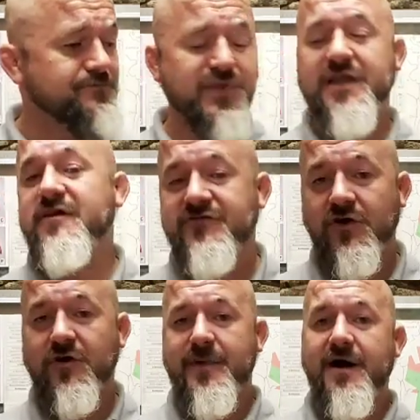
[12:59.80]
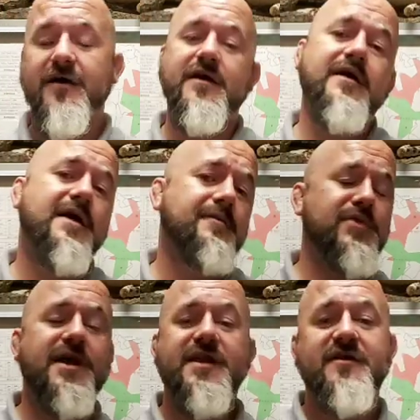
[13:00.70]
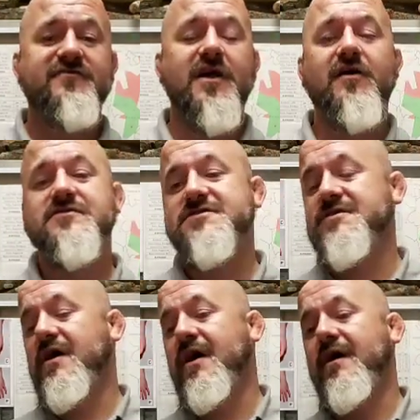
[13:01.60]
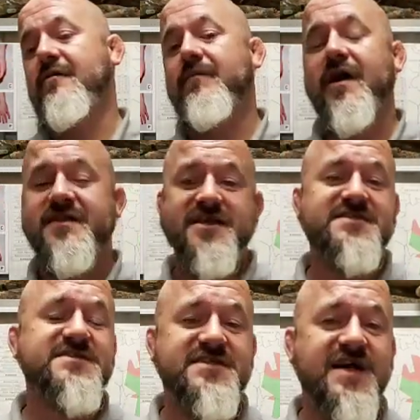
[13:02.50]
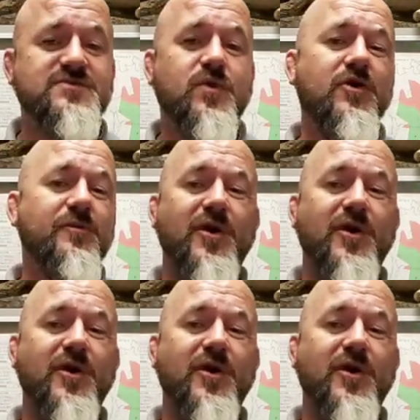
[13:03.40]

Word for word: Plenty of cork bark, plenty of logs, um, a decent sized water